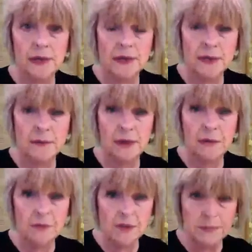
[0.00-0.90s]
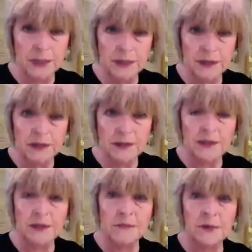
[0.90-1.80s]
it is about respect,
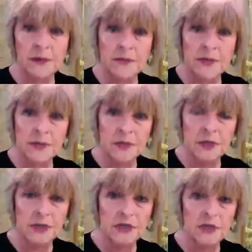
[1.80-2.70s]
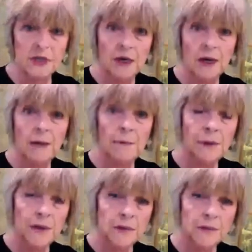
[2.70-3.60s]
it is about exchange.
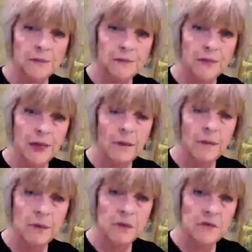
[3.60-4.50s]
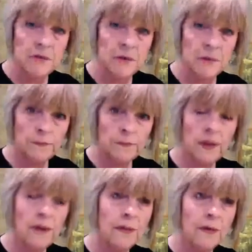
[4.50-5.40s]
But most of all,
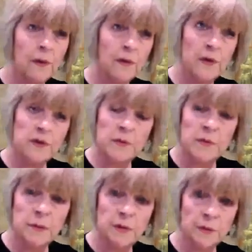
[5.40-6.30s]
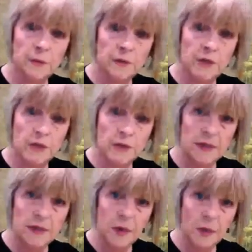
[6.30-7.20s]
there are those people that want to do
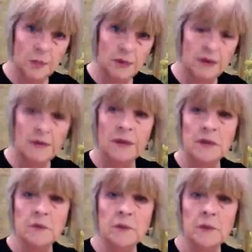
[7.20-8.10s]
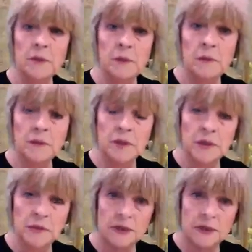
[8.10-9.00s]
it as a hobby and those people that want to
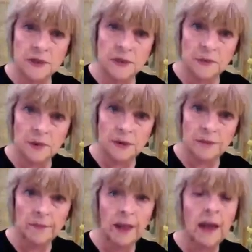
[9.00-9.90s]
do it as a career.